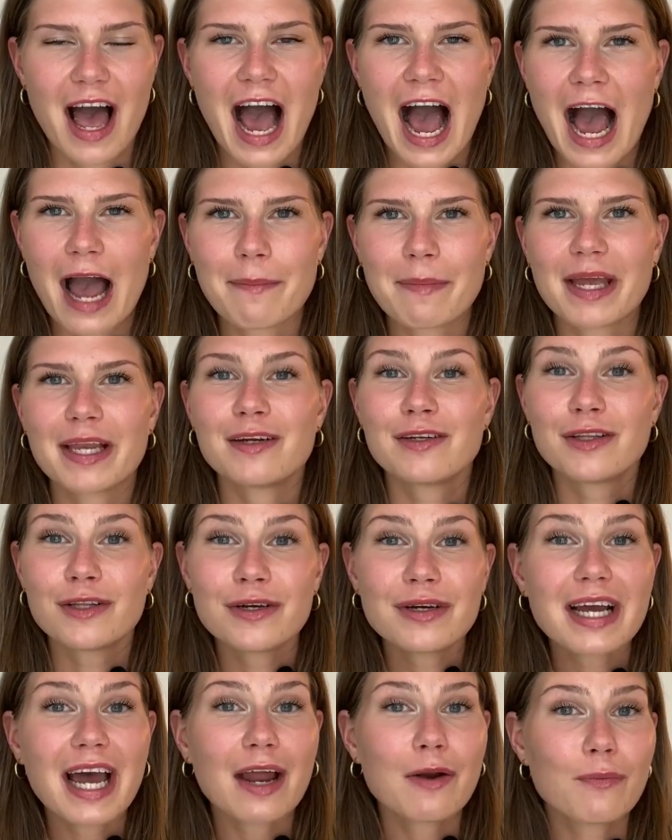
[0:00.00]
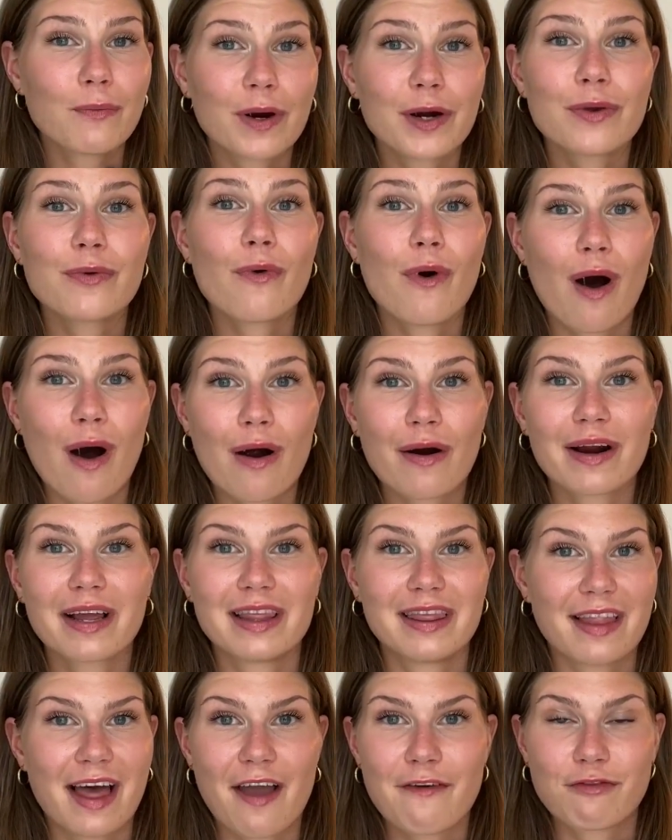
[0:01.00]
I mean, look at where you are
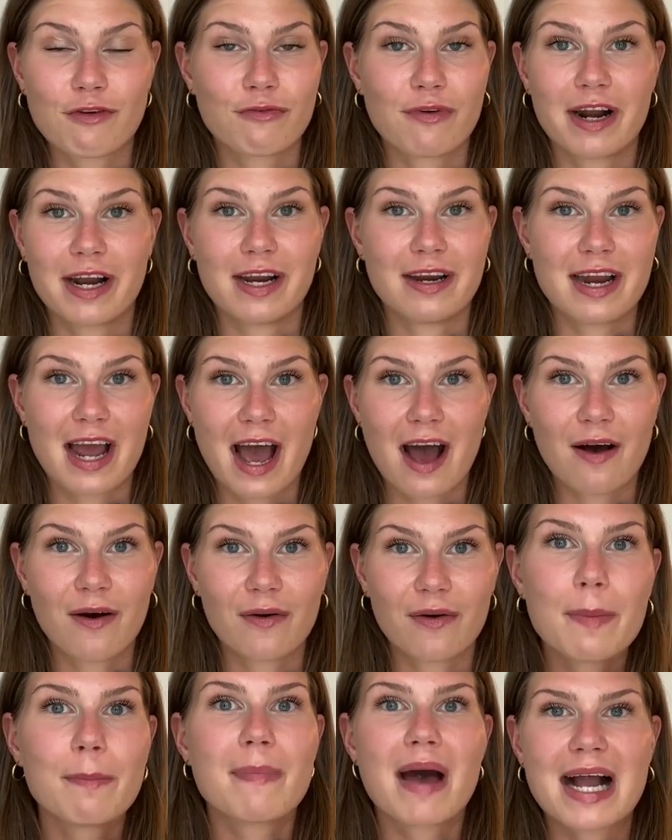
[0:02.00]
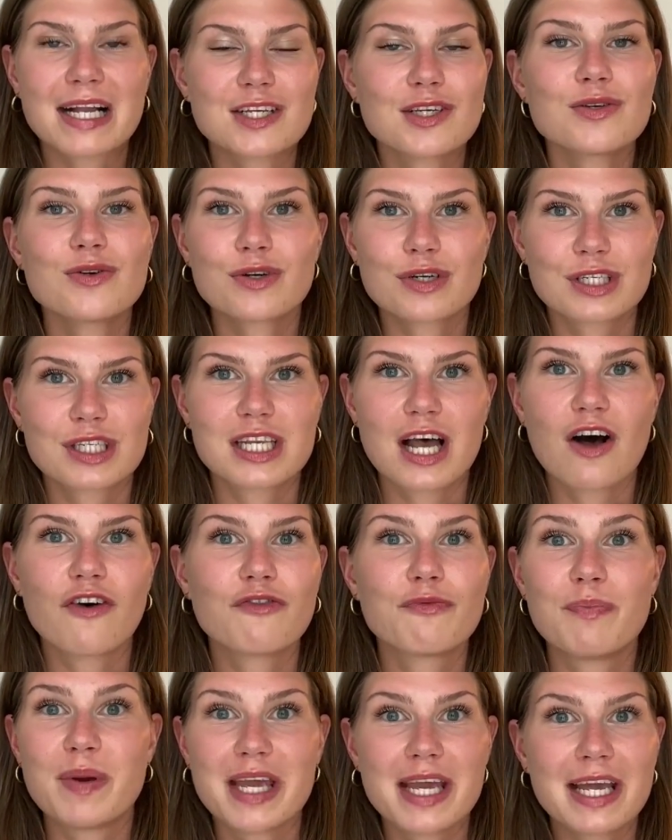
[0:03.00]
in life already now. Imagine
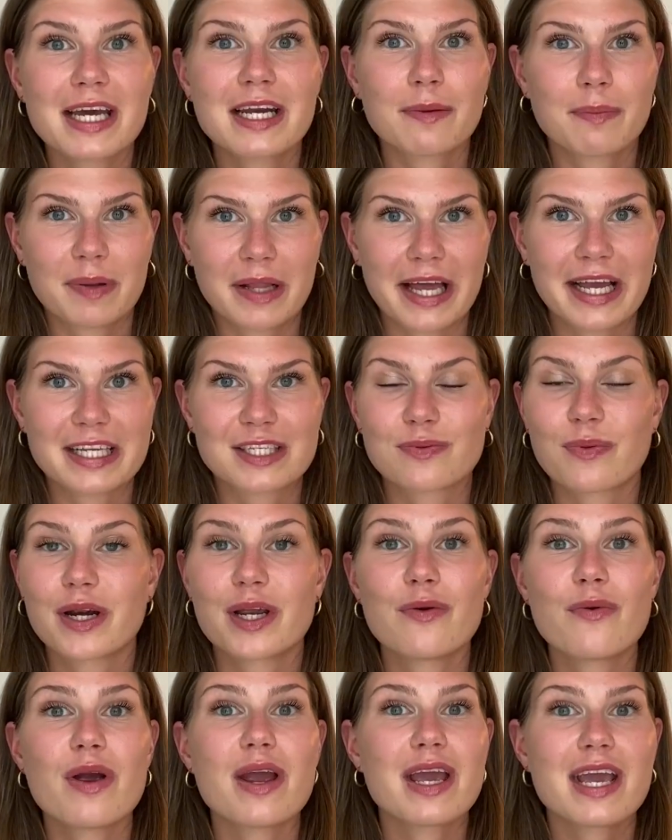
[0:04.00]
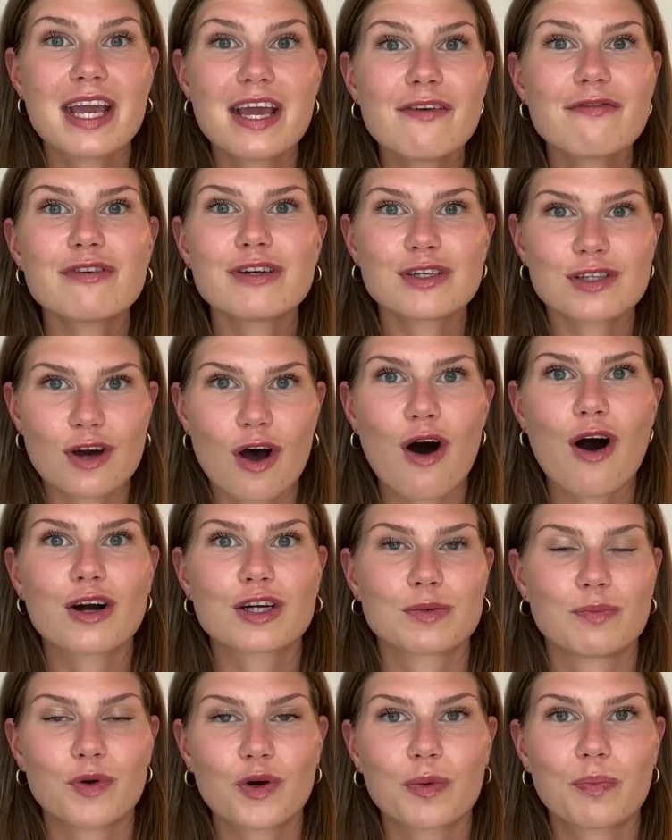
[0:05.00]
yourself being in a place where you even talked
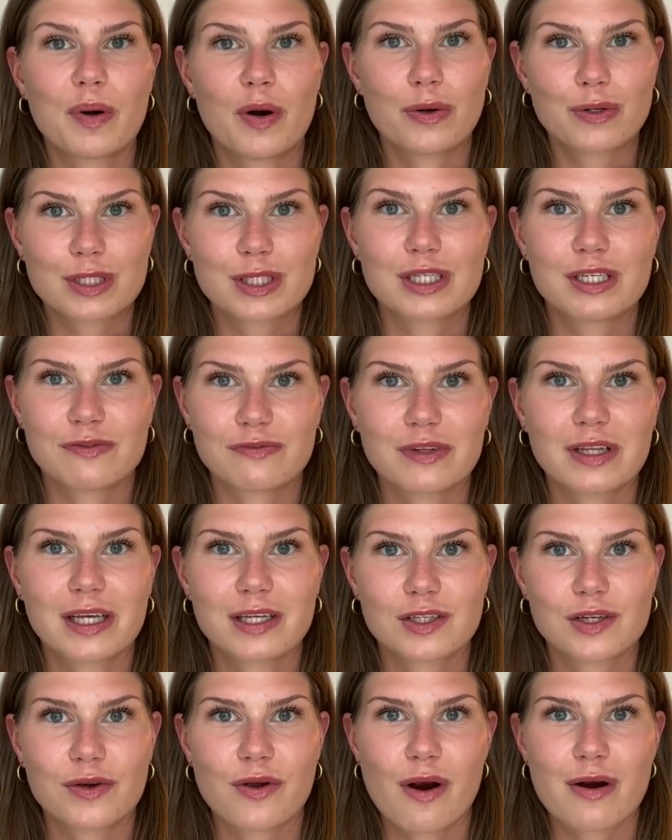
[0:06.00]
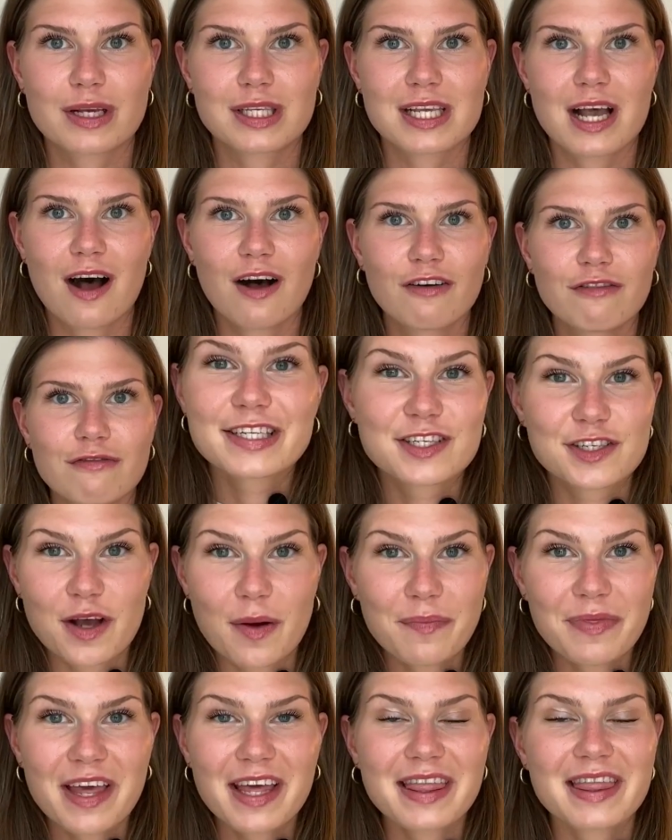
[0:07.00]
more positively to yourself.
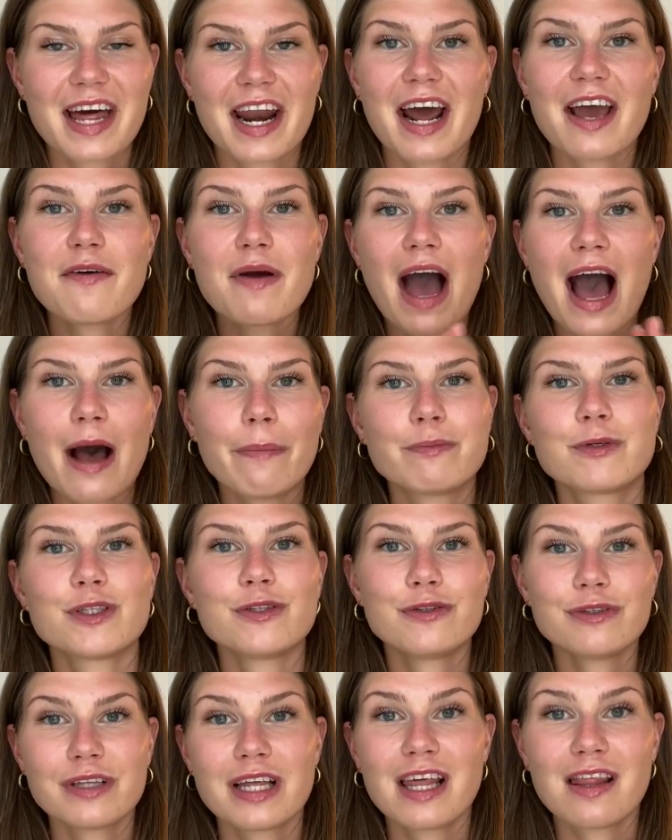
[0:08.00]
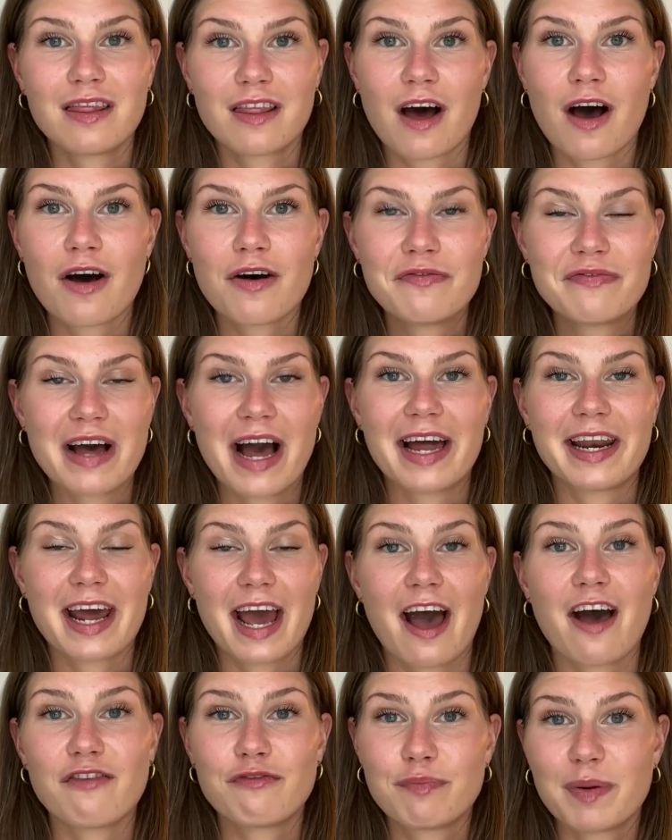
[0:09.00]
Something that I absolutely love and
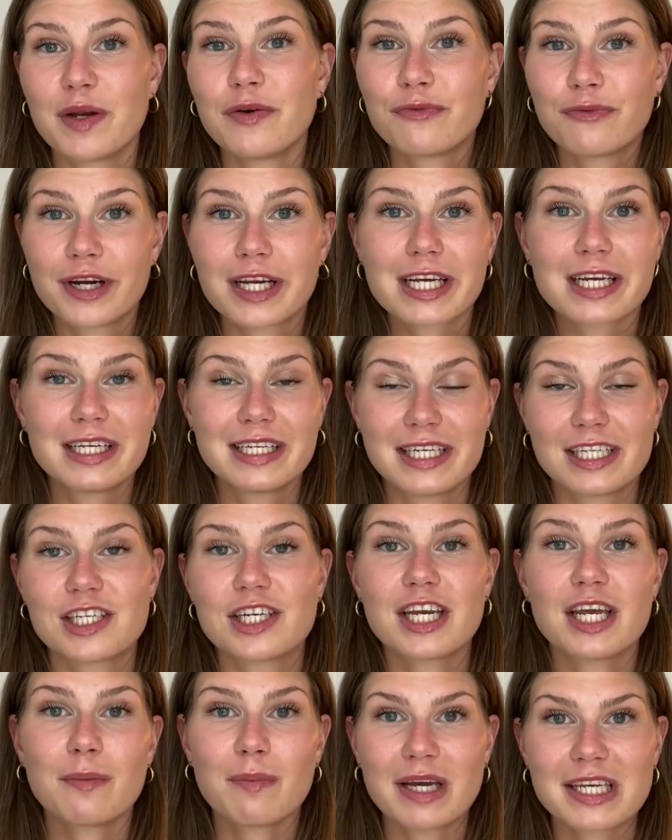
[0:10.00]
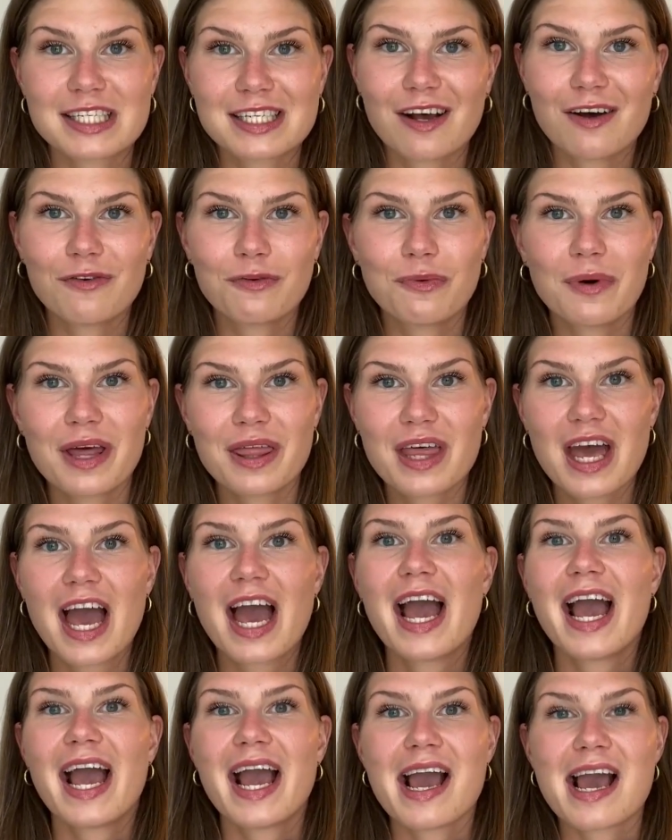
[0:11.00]
have been reconditioning myself with
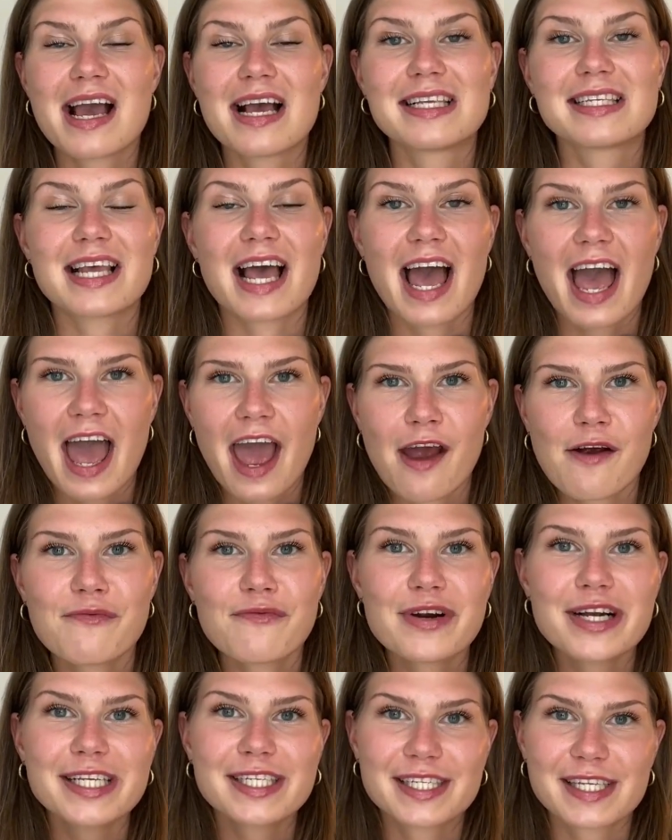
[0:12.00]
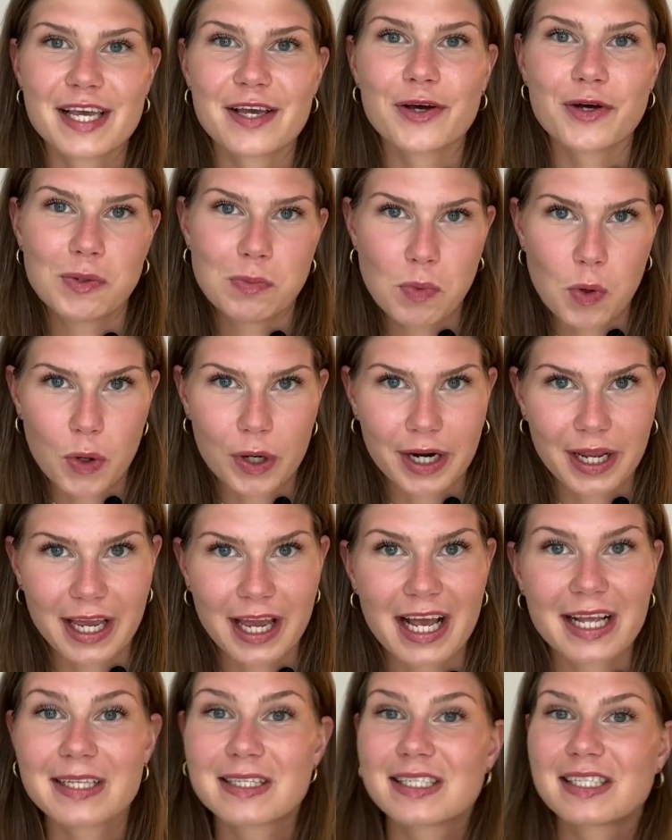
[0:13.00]
is every single morning,
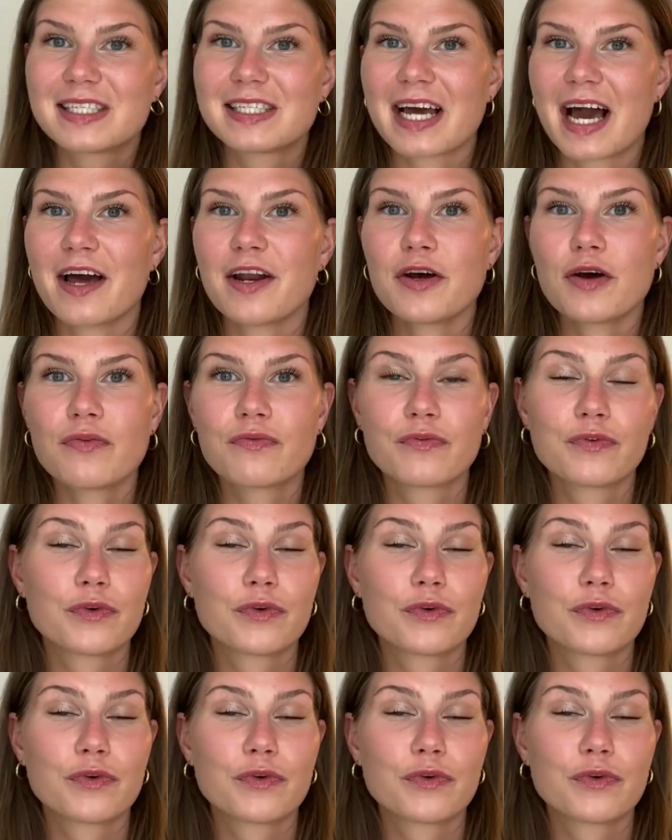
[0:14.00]
instead of